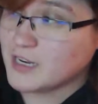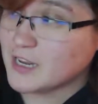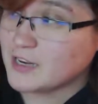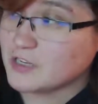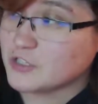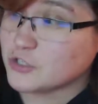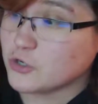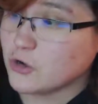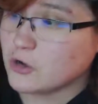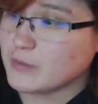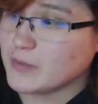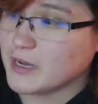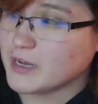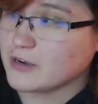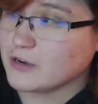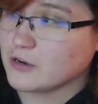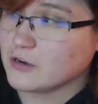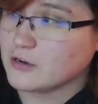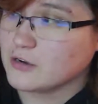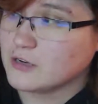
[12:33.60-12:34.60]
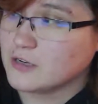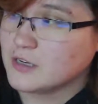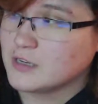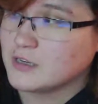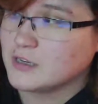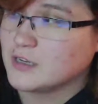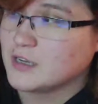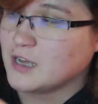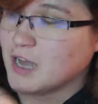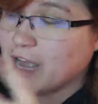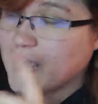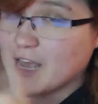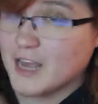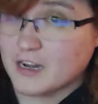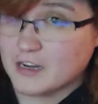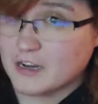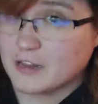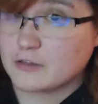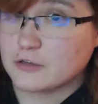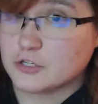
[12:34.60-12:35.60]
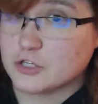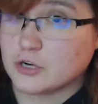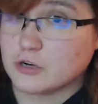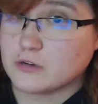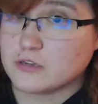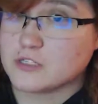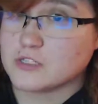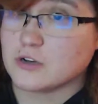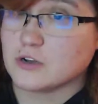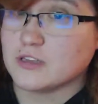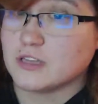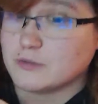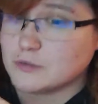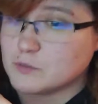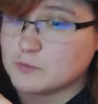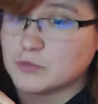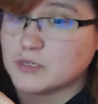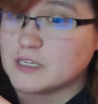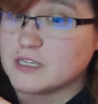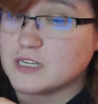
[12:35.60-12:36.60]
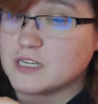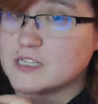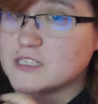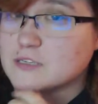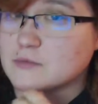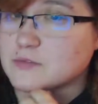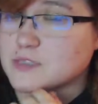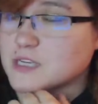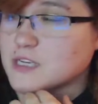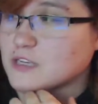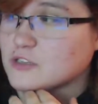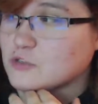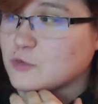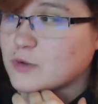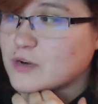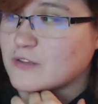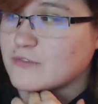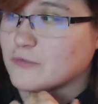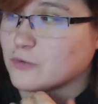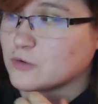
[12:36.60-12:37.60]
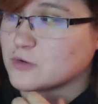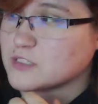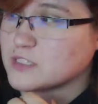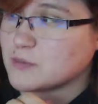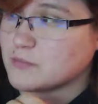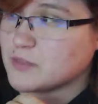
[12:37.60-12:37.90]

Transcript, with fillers: then had a Charmander. I had another Charizard that was pretty decent. It was like a 24